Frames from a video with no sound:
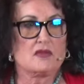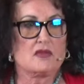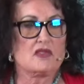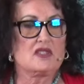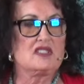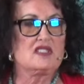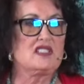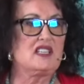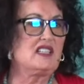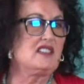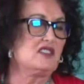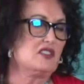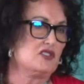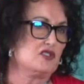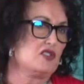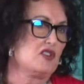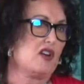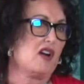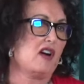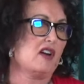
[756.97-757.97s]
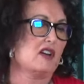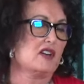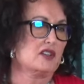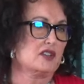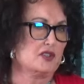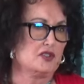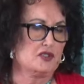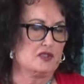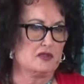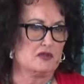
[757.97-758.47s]
seizes your heart,
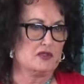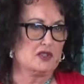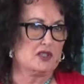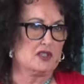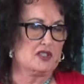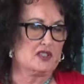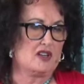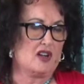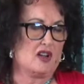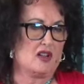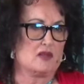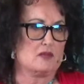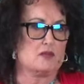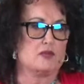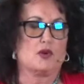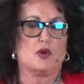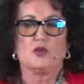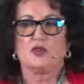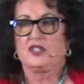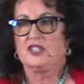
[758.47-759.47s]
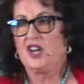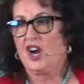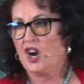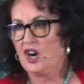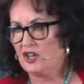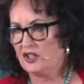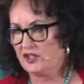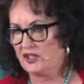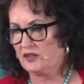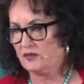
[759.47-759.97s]
or you, you can call it
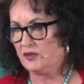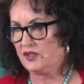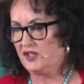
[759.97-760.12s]
brokenhearted,